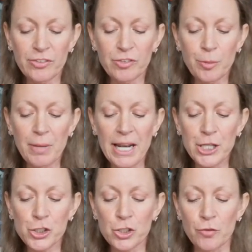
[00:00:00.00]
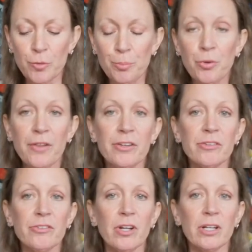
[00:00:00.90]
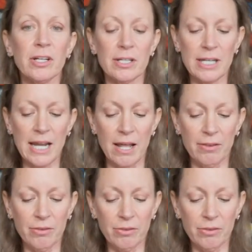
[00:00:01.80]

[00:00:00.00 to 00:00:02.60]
assimilation of a brother's sudden death